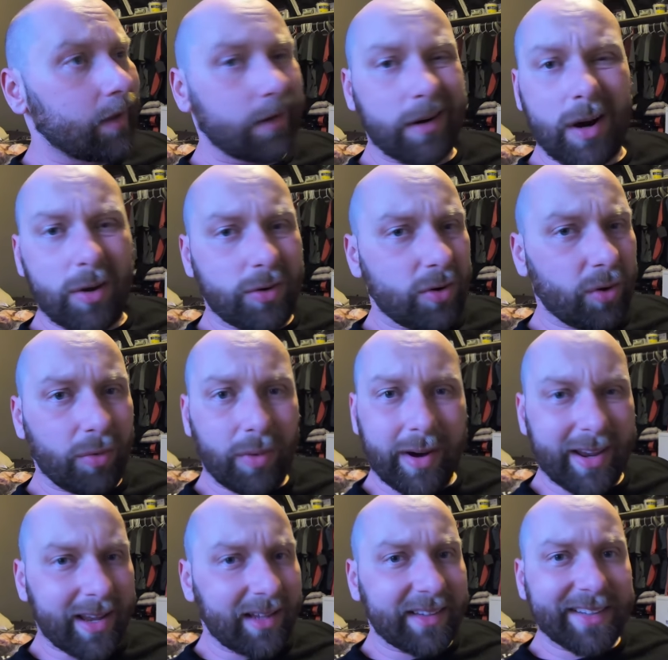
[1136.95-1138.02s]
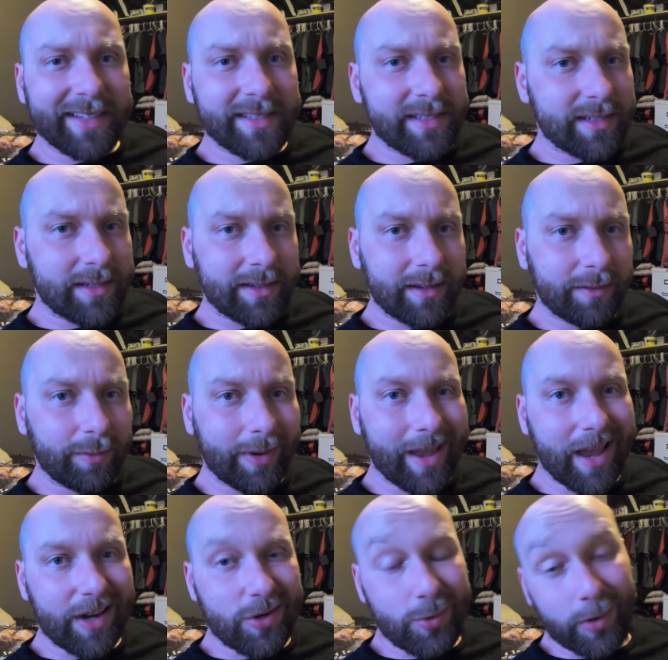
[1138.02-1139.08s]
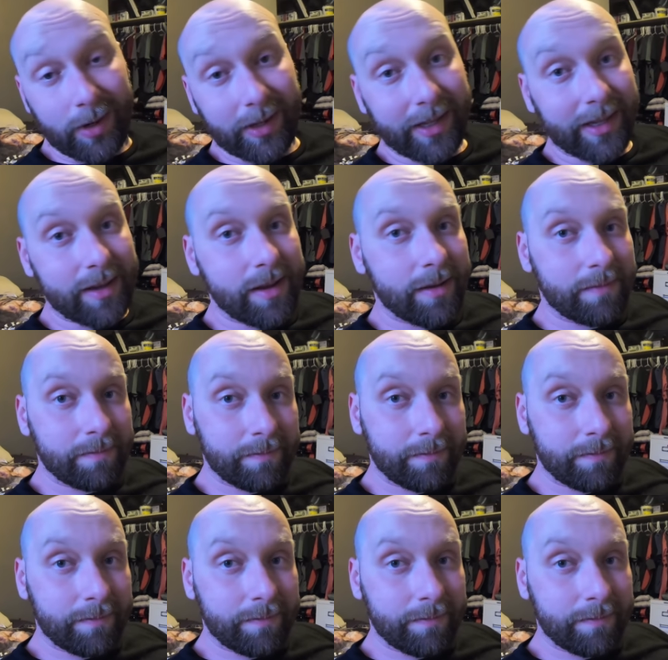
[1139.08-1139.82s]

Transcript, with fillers: on an outdoor rink, at least, if we can't join a league.